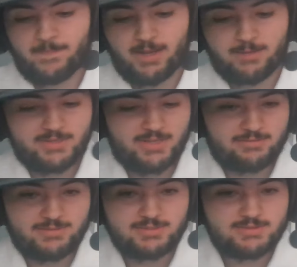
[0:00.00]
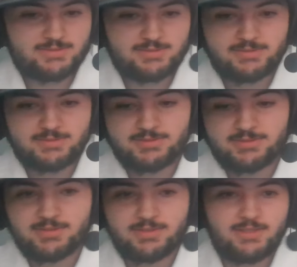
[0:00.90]
I mean, IVs,
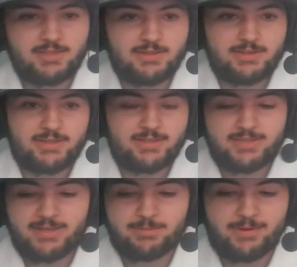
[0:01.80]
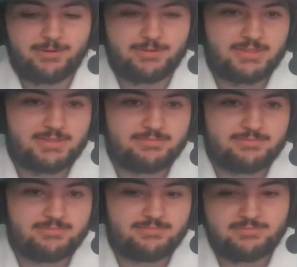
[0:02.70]
they take priority
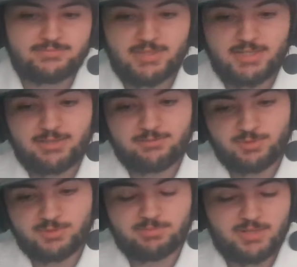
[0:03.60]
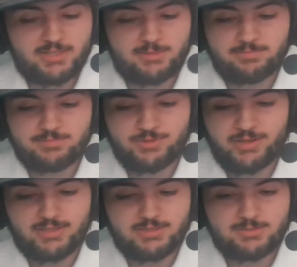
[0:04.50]
for plenty
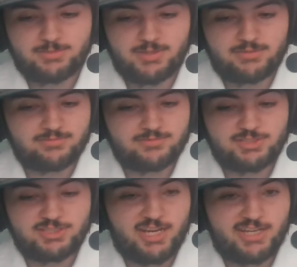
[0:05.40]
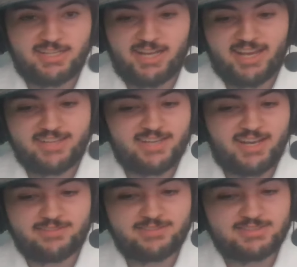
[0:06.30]
trainers, but shiny and
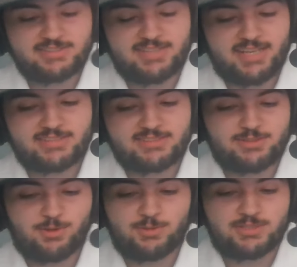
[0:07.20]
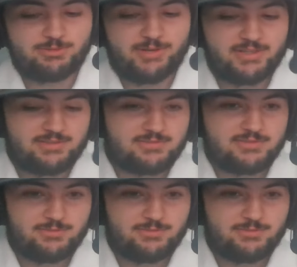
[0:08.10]
IVs, that's the holy grail